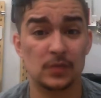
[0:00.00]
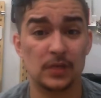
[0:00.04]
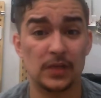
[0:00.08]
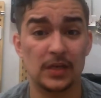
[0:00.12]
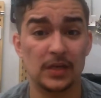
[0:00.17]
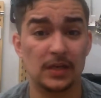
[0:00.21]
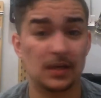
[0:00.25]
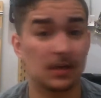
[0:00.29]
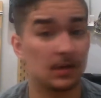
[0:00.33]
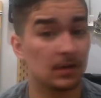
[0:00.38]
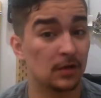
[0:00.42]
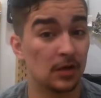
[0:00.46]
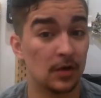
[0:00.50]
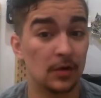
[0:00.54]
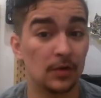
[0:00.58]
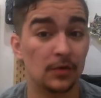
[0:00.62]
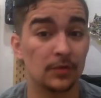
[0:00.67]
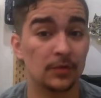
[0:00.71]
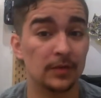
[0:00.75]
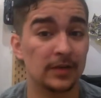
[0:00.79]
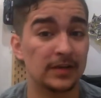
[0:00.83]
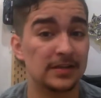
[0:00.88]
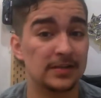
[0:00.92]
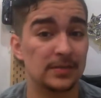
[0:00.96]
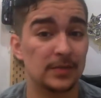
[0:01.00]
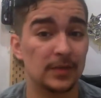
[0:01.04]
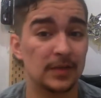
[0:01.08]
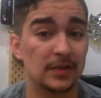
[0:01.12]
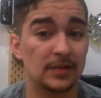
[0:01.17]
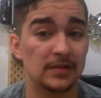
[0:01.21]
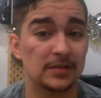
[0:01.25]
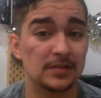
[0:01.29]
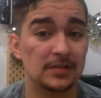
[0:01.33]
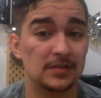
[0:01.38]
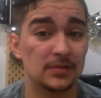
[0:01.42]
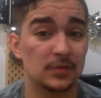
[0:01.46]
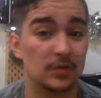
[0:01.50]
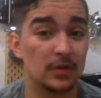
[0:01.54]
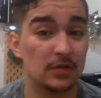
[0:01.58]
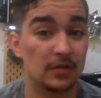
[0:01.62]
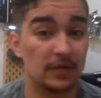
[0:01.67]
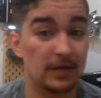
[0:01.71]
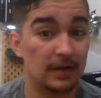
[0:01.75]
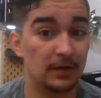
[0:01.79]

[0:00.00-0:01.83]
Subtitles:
week alone I spent 12